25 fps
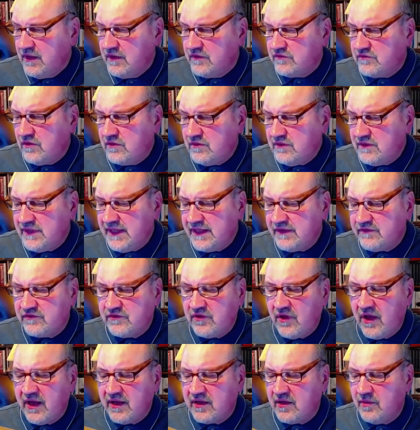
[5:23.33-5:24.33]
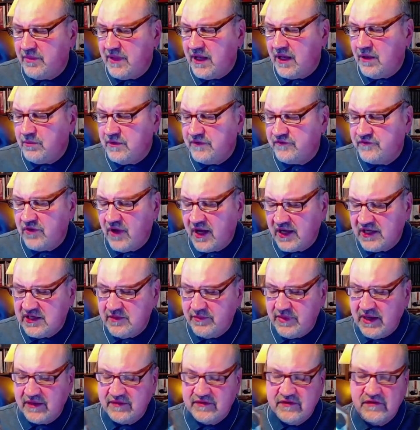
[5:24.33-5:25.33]
So let's talk about, we've talked
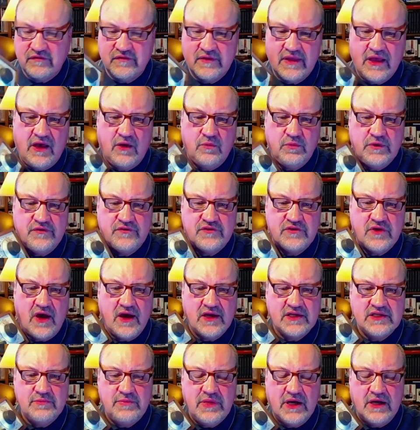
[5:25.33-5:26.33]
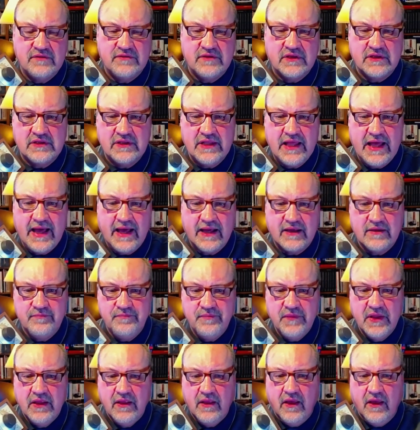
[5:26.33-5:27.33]
about the sound, we've talked about the clock,
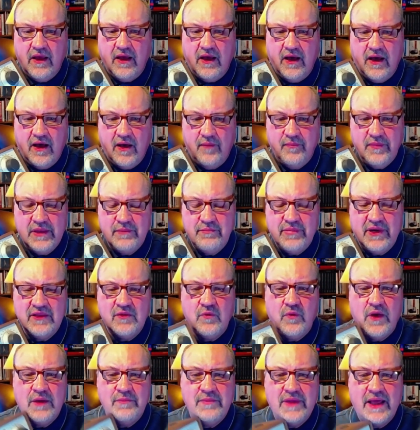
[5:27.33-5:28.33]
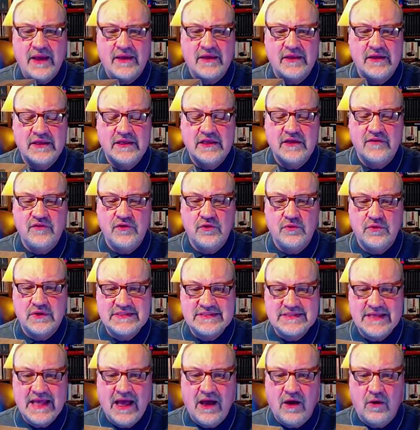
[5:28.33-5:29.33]
um, and by the way, I'm not going to give you a
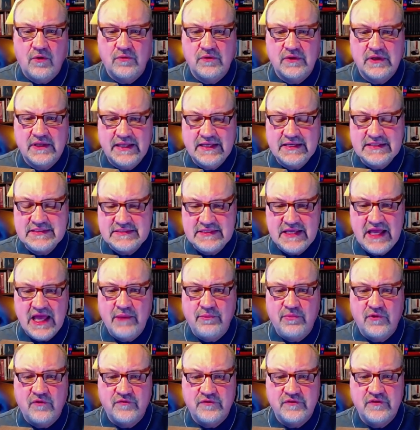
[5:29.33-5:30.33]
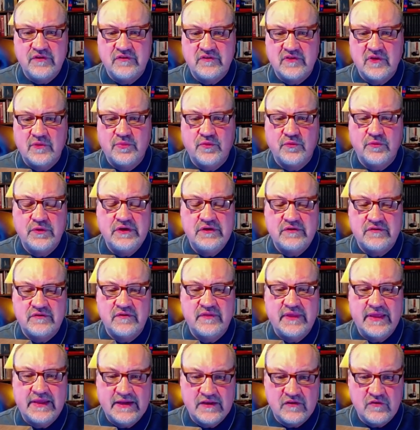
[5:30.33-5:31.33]
sound example for the simple
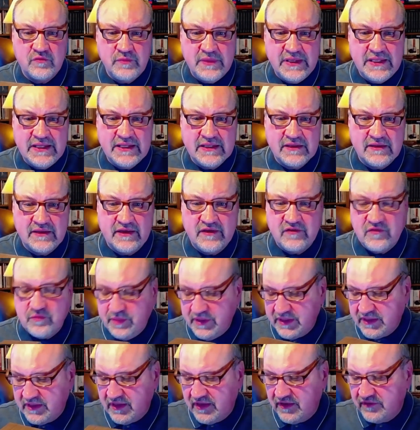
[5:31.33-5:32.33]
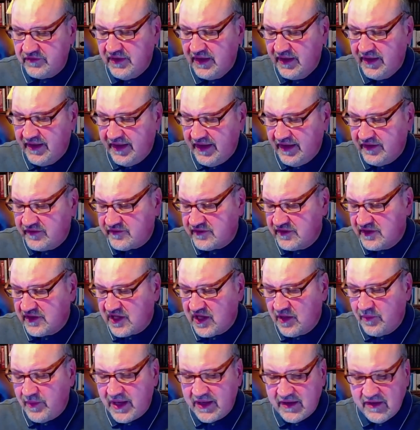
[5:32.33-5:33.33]
reason that it's meaningless, because it's going
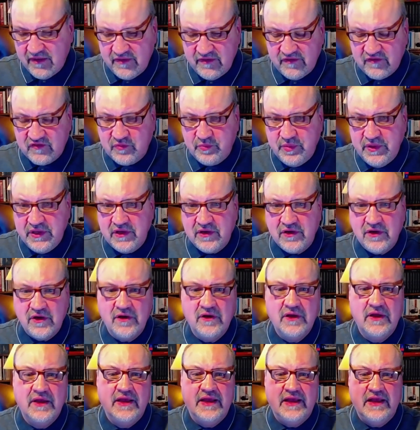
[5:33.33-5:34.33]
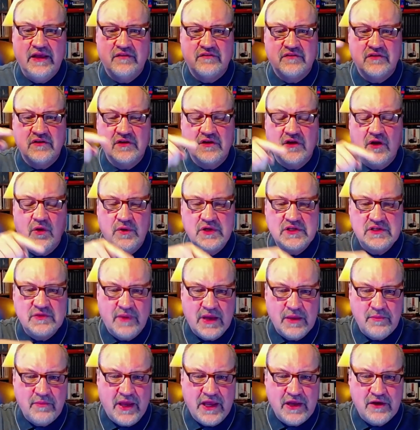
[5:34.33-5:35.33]
to come out of this speaker, it's going to go into
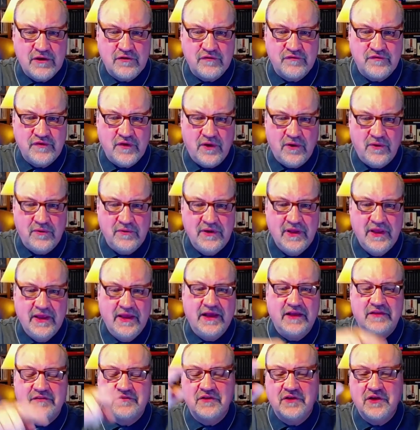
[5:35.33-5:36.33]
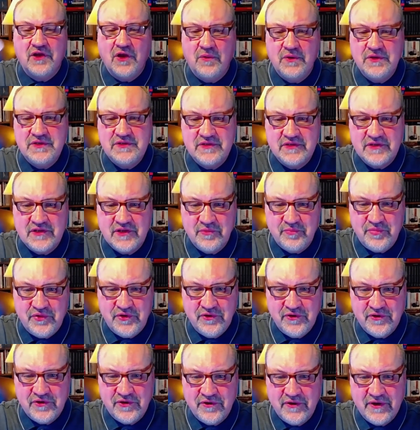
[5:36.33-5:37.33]
my microphone, it's going to go into the
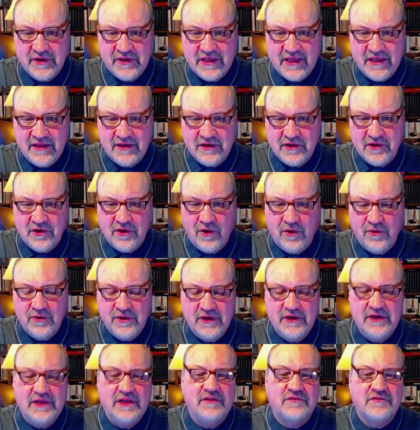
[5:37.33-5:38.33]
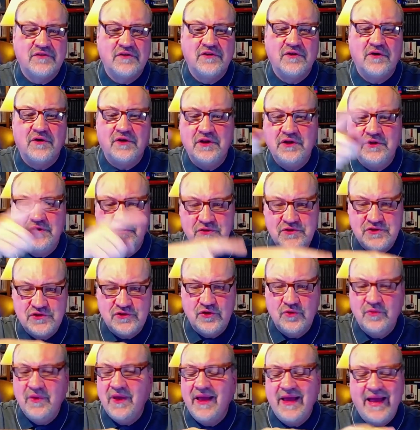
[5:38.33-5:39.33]
computer and get encoded, it's going to go to
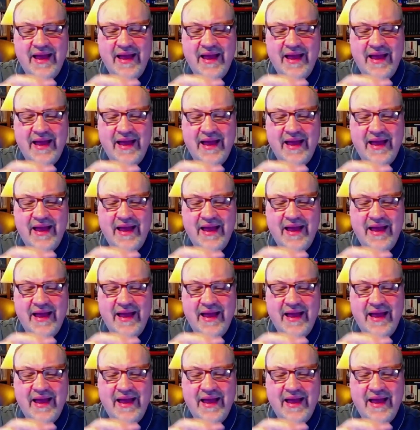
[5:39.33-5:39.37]
YouTube,